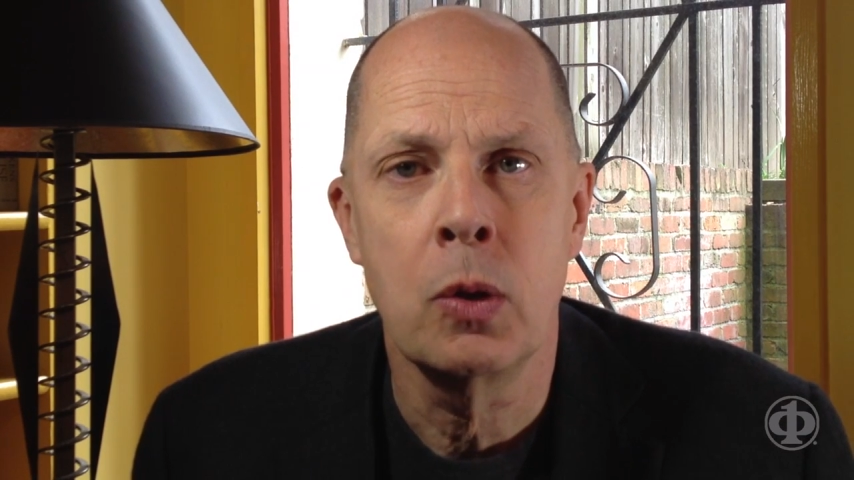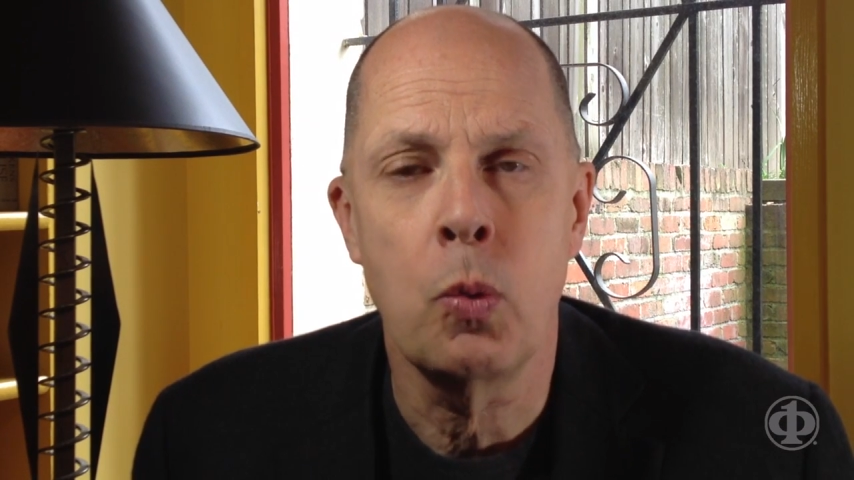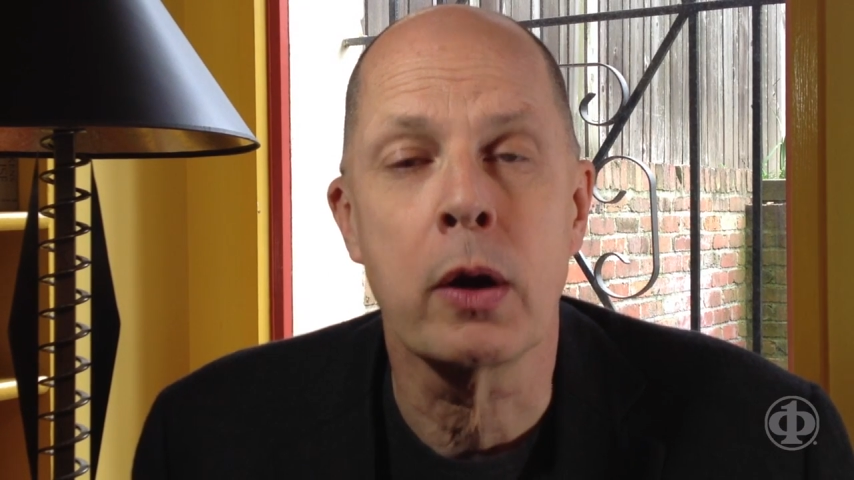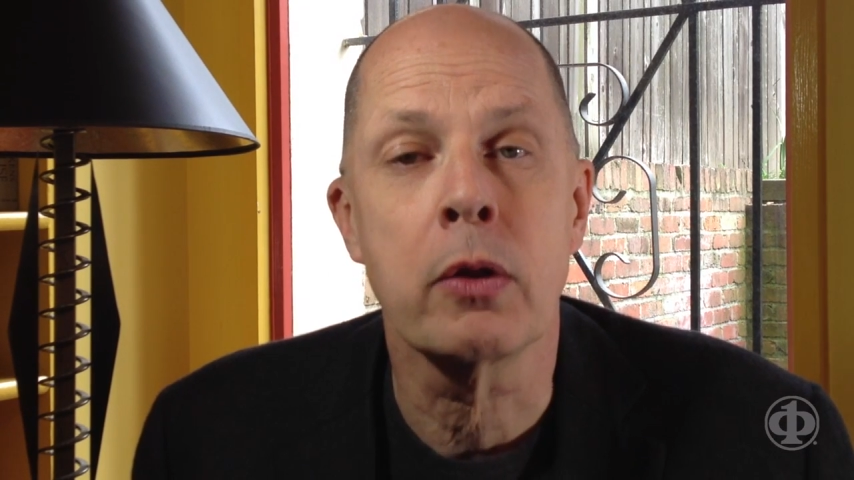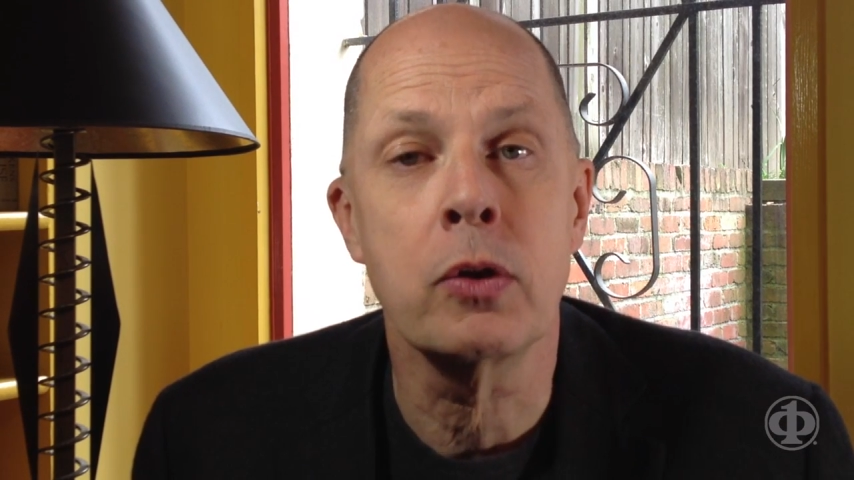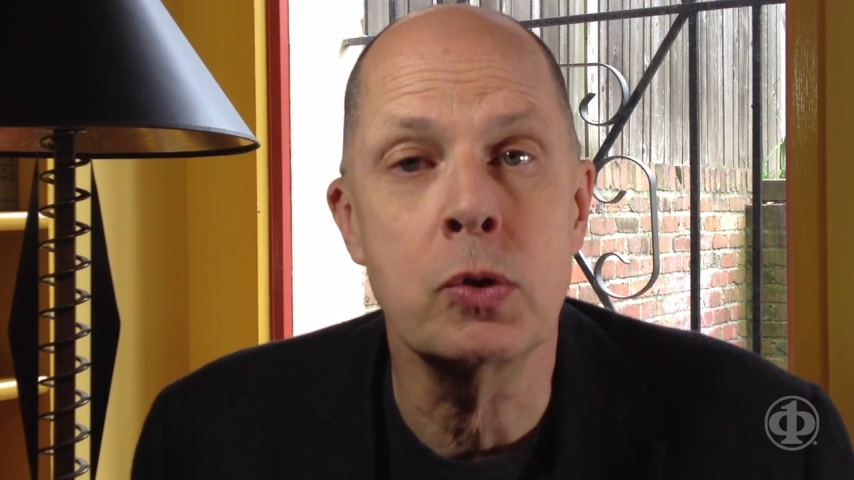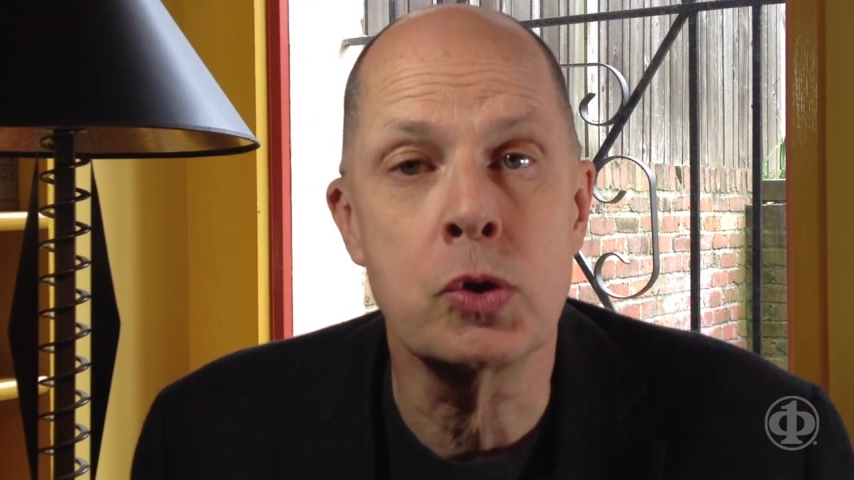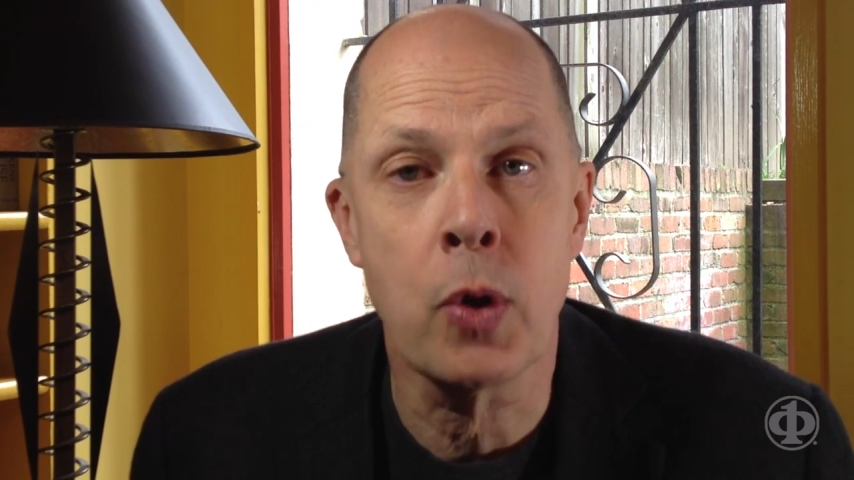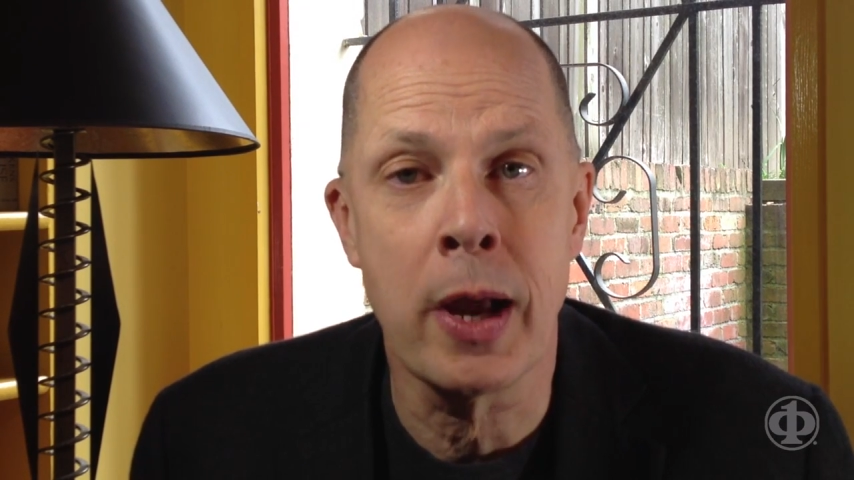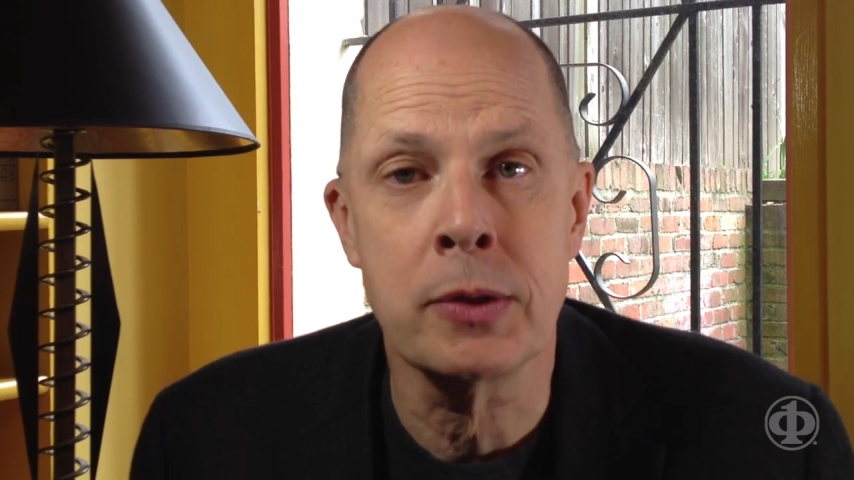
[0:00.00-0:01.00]
what are the new
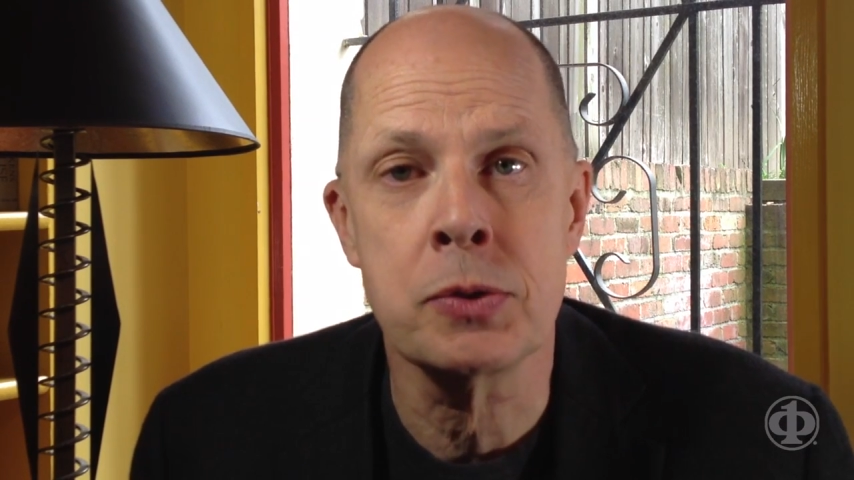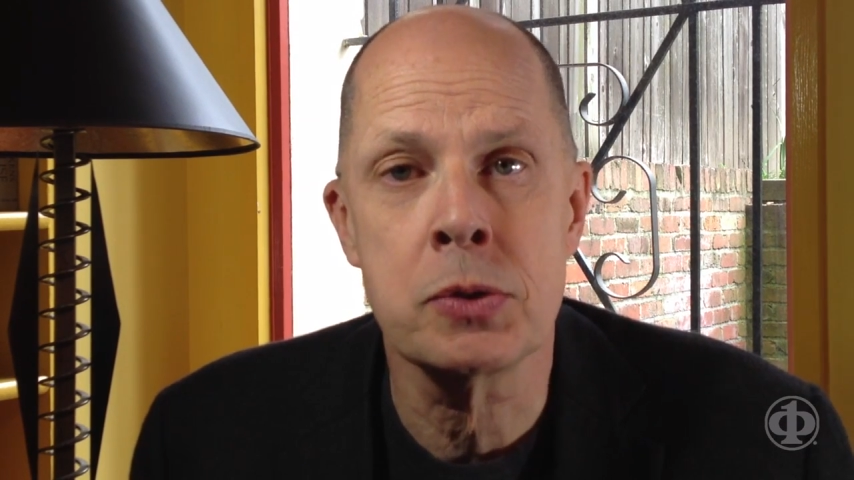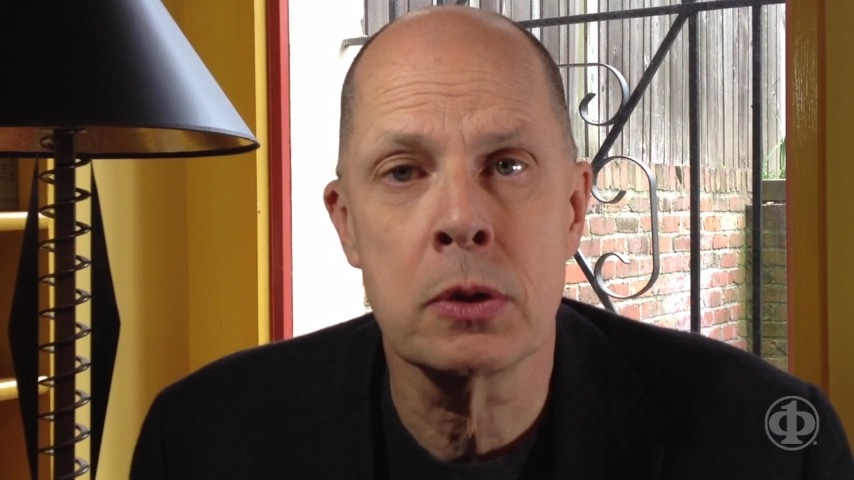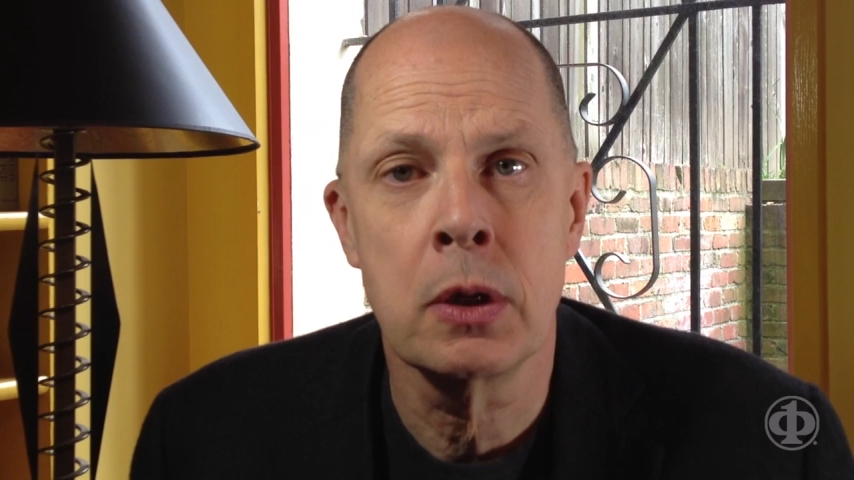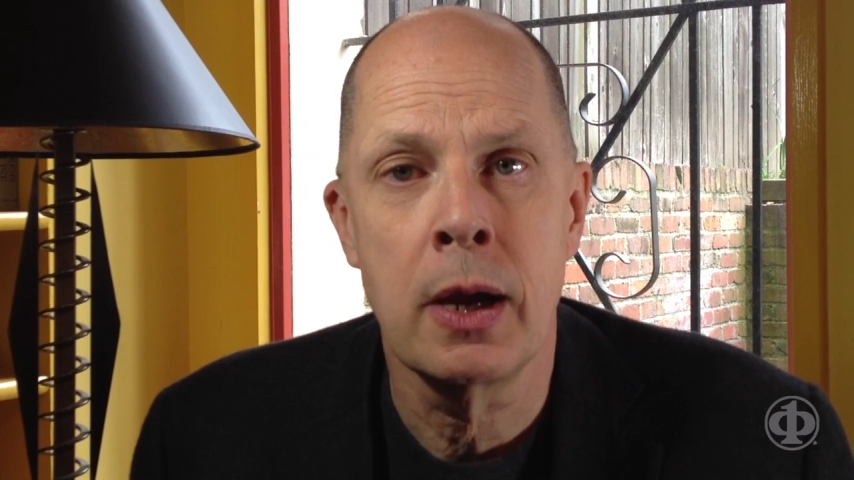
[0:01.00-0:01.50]
trends,